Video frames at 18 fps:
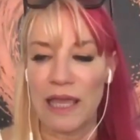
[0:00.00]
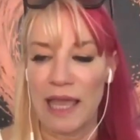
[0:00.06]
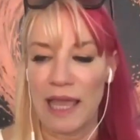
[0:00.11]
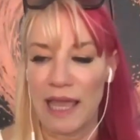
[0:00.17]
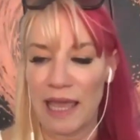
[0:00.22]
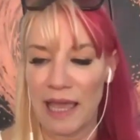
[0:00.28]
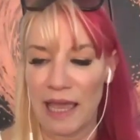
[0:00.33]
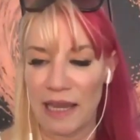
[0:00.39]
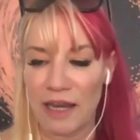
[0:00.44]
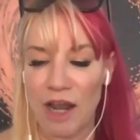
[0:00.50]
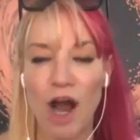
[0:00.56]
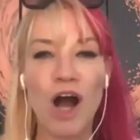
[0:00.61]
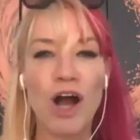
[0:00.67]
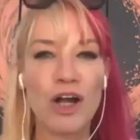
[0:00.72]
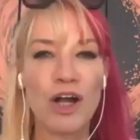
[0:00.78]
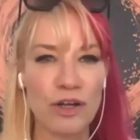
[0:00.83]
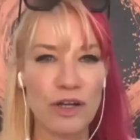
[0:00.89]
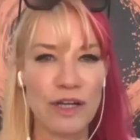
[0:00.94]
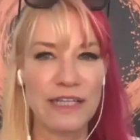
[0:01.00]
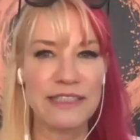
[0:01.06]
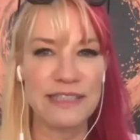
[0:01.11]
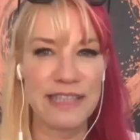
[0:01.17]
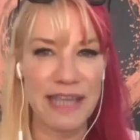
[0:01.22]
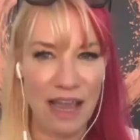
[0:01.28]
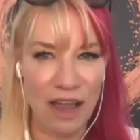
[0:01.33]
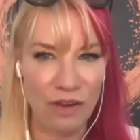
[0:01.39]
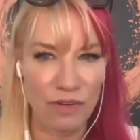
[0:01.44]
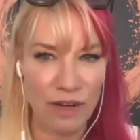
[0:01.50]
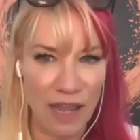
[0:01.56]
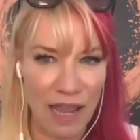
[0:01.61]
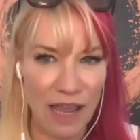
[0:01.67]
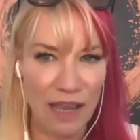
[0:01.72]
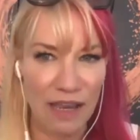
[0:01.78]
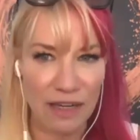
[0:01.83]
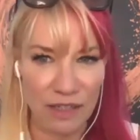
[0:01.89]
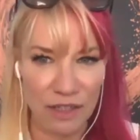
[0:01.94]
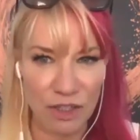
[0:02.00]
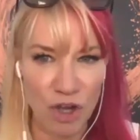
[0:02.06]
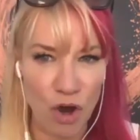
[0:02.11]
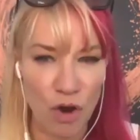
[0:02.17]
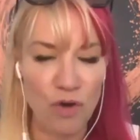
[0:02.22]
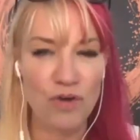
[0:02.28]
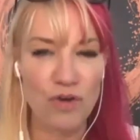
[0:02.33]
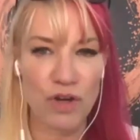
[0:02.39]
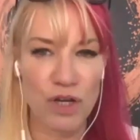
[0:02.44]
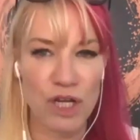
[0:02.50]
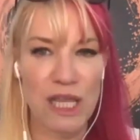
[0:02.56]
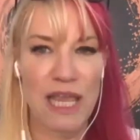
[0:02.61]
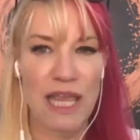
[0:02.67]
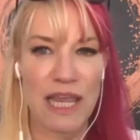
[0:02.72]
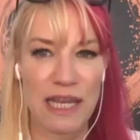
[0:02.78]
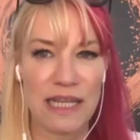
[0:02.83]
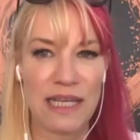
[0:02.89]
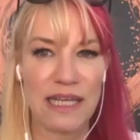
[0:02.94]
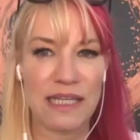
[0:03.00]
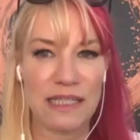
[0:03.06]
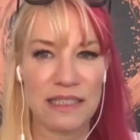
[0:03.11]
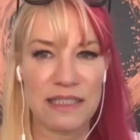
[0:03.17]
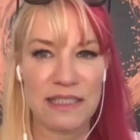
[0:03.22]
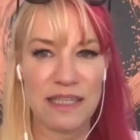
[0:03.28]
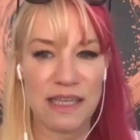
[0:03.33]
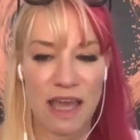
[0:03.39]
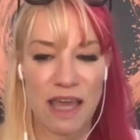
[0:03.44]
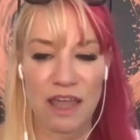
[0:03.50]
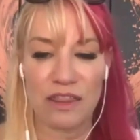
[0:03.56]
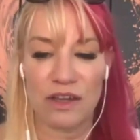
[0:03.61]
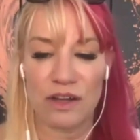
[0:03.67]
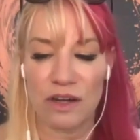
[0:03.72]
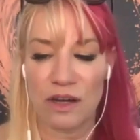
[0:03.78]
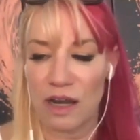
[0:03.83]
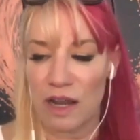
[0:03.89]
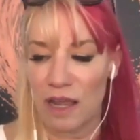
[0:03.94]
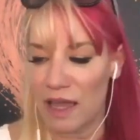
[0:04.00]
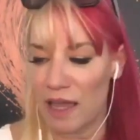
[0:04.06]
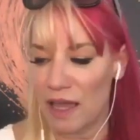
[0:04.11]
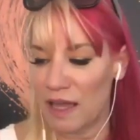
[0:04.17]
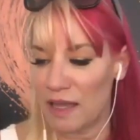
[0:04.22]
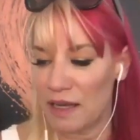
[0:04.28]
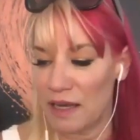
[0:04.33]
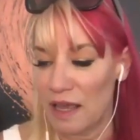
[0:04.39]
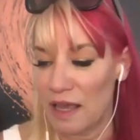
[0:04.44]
and hunkering down and co-creating together. And